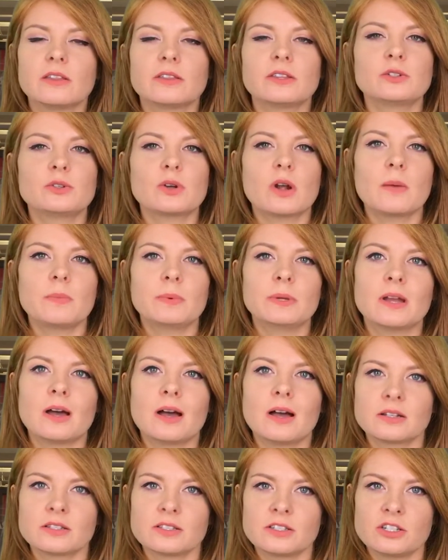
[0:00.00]
The drop in
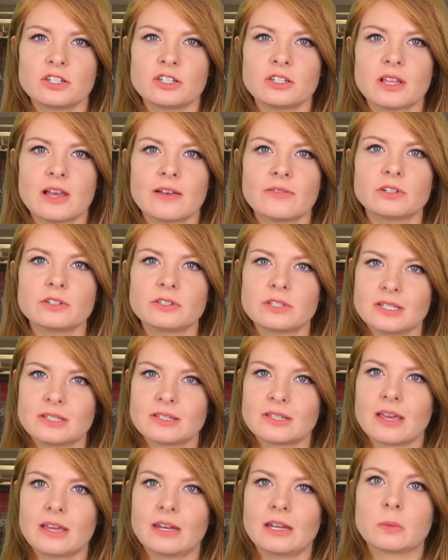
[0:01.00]
oxygen levels
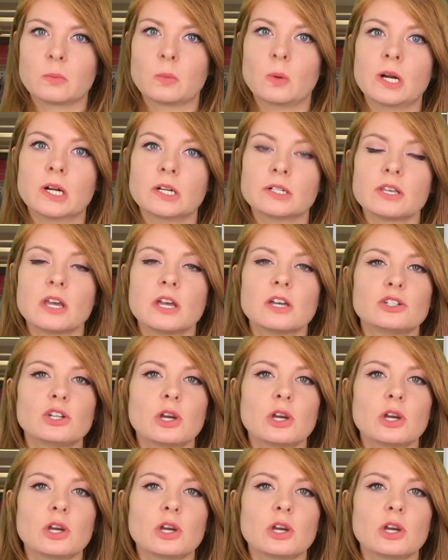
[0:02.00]
is getting worse,